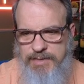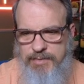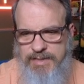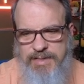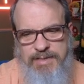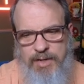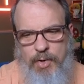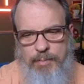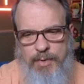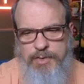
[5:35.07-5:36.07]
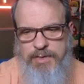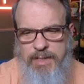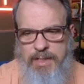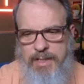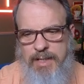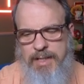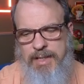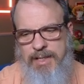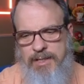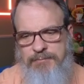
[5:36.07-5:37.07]
So this is almost,
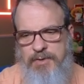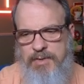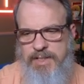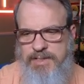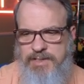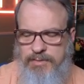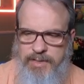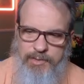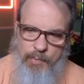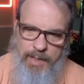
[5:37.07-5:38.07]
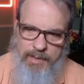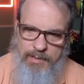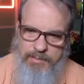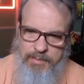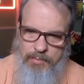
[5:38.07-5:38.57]
if you're considering, well,